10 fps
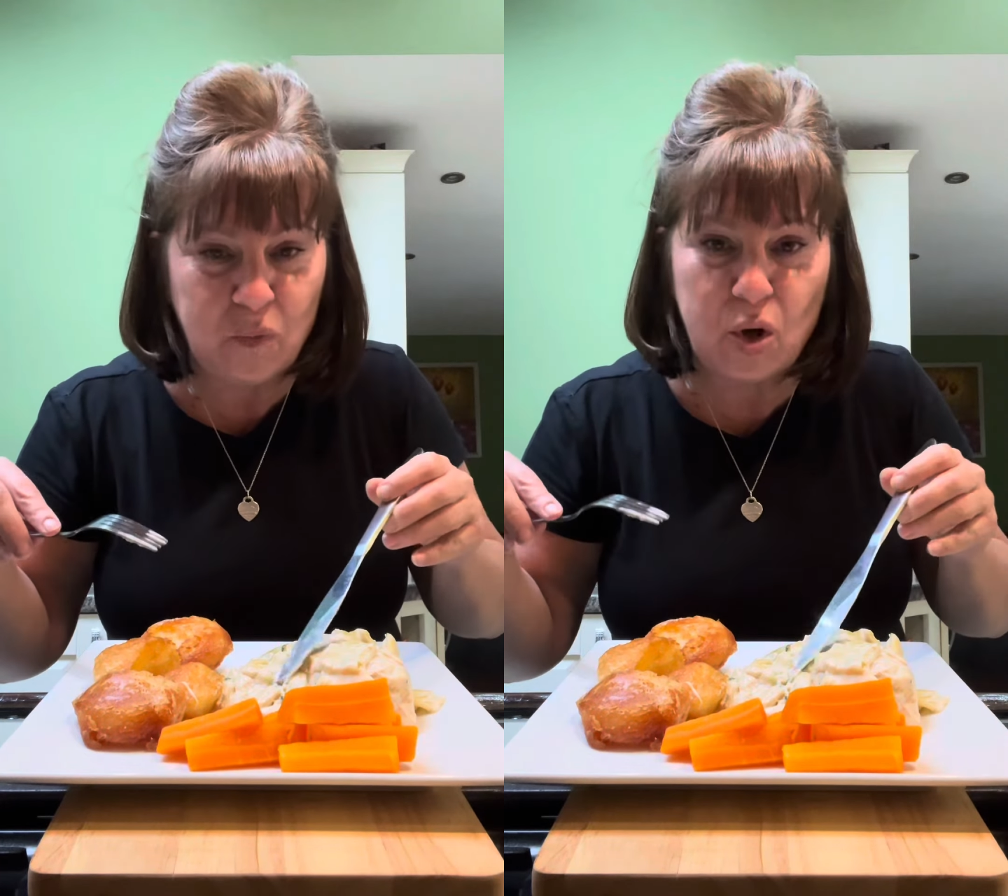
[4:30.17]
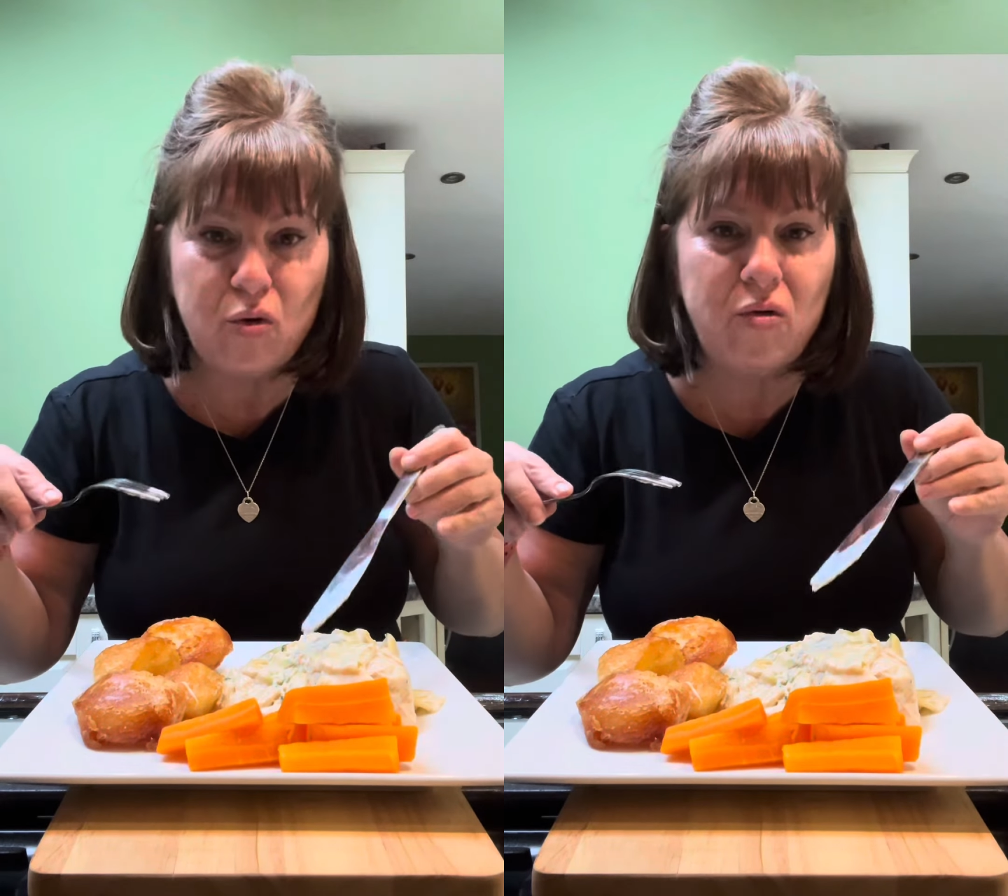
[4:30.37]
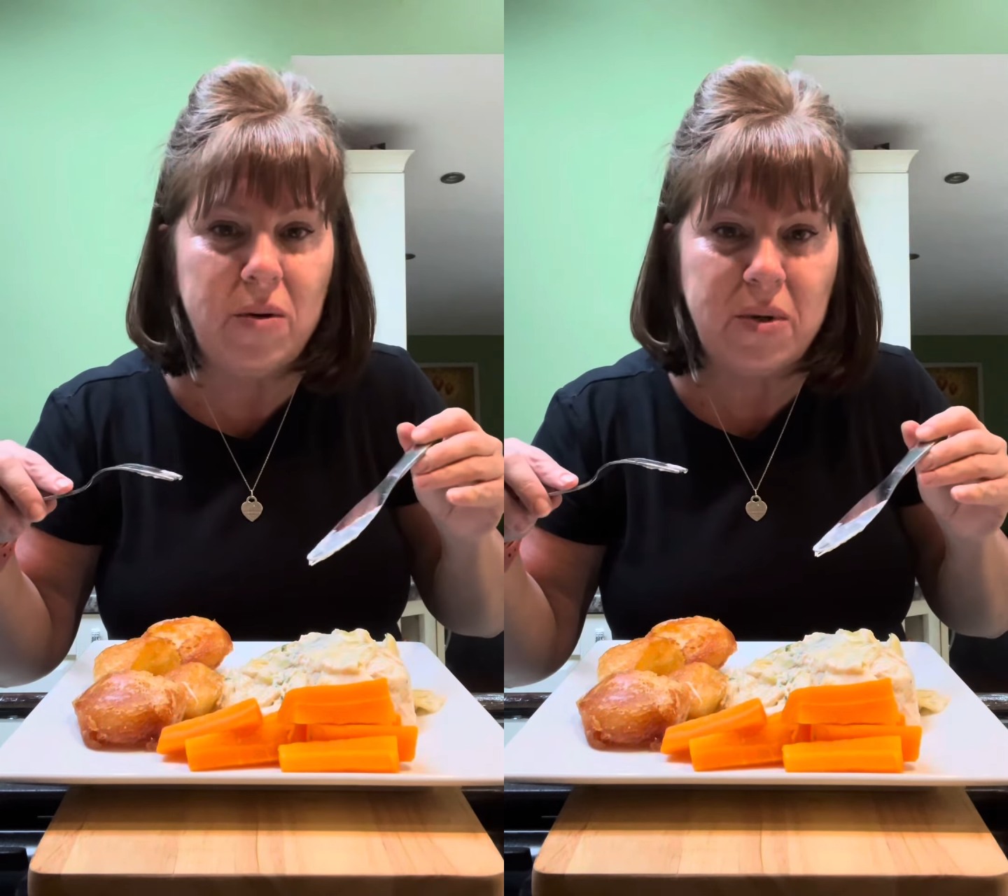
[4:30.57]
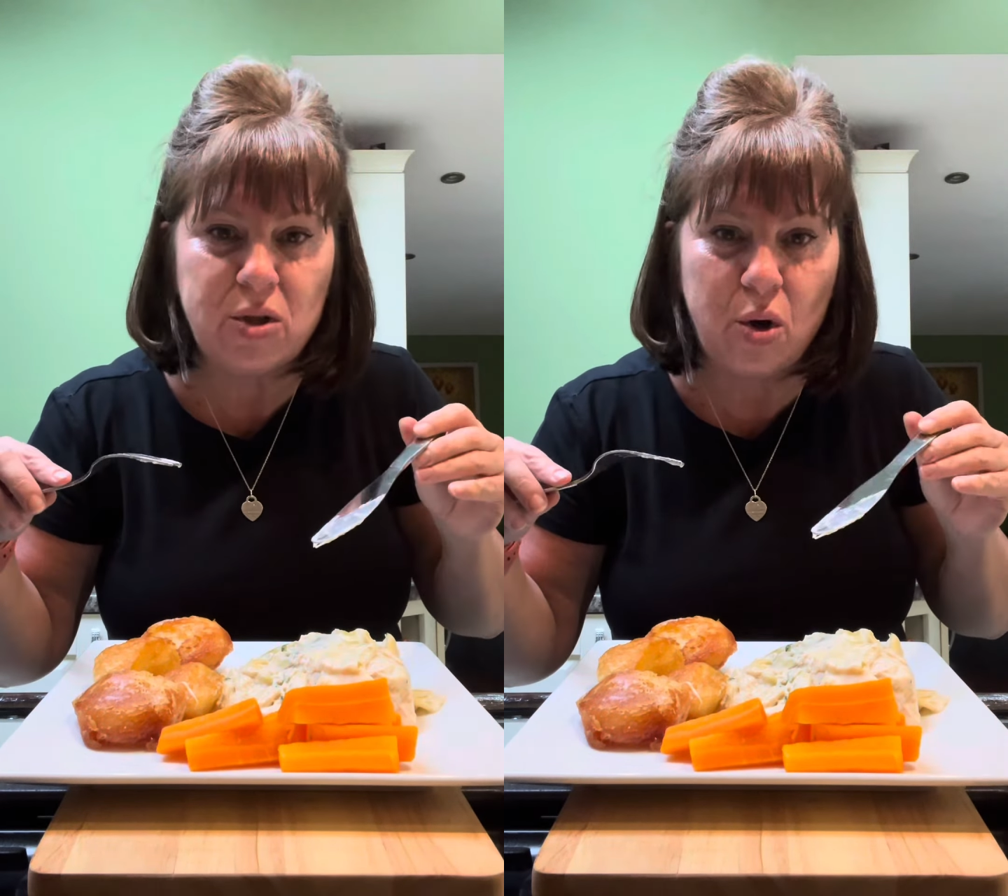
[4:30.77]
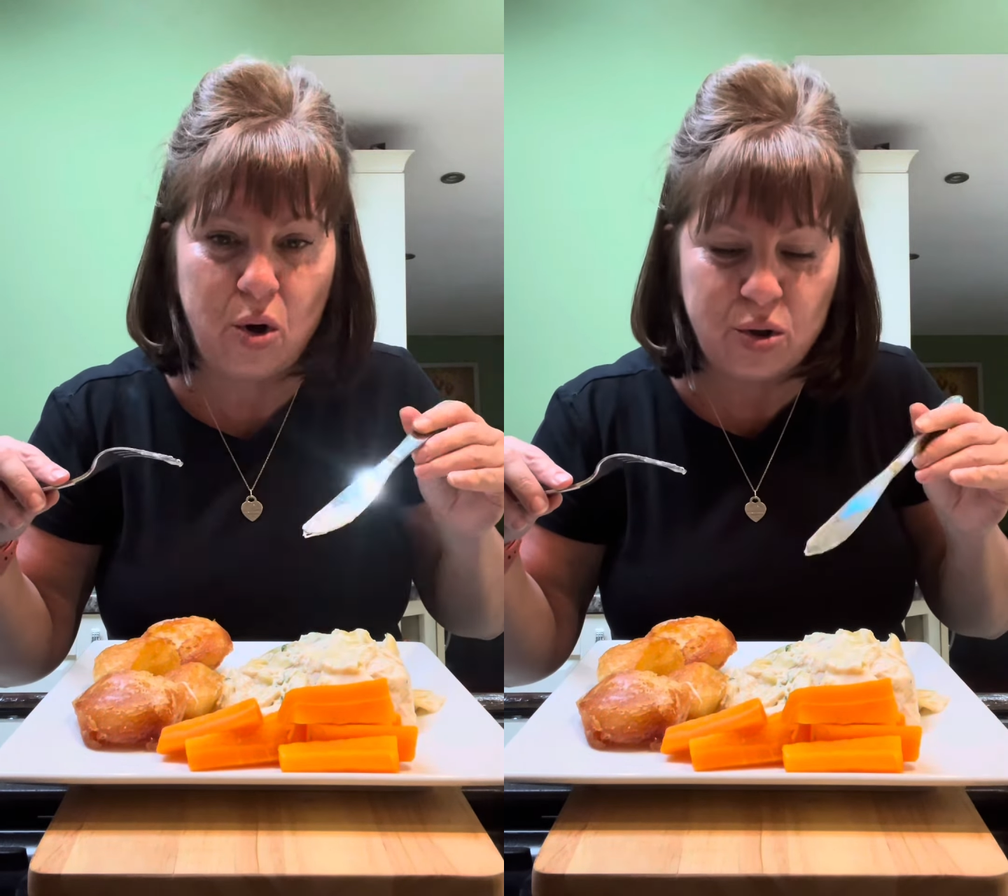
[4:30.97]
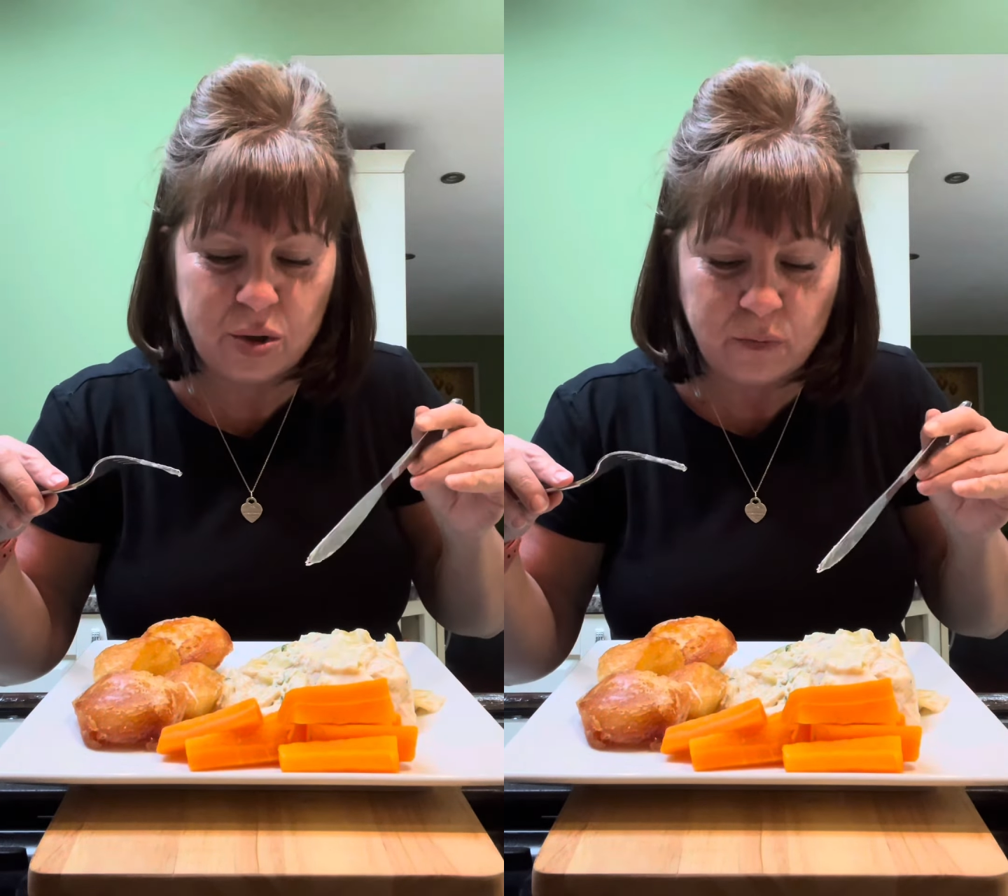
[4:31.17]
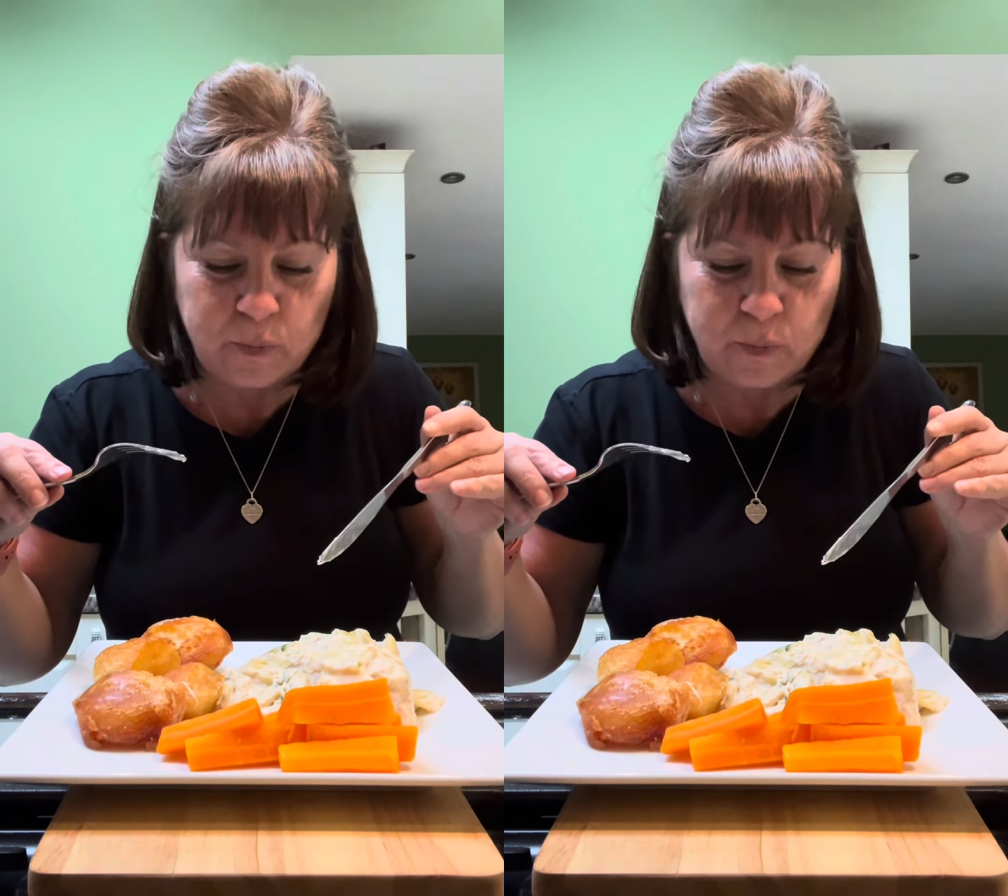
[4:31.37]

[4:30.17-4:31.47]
creamy sauce.